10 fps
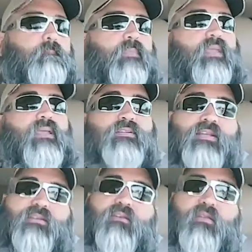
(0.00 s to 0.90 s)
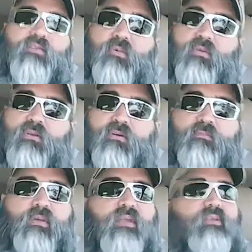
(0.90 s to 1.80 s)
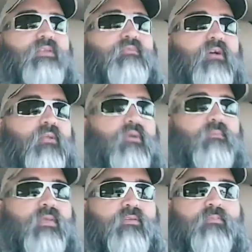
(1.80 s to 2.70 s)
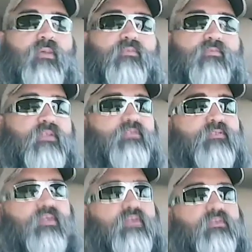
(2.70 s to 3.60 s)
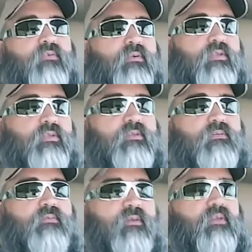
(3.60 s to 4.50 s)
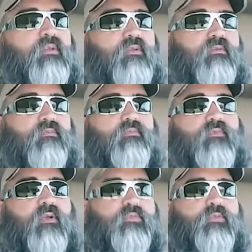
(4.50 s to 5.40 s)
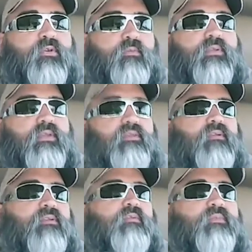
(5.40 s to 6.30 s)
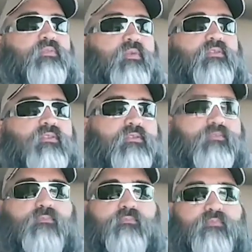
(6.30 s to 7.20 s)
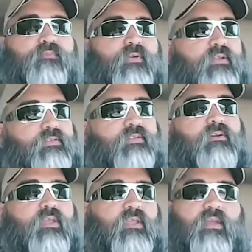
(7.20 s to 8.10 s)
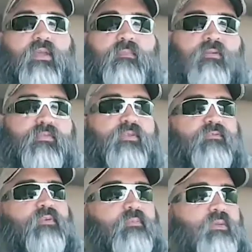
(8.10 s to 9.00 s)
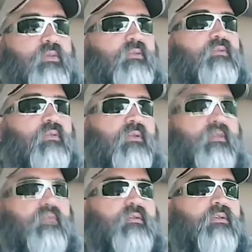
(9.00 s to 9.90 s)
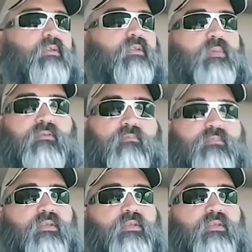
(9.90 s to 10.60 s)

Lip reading: I actually had called him earlier, but I didn't follow up and give him my VIN, so I never really followed through completely on them. So I just finally said, okay, I have my VIN in front of me. Let me give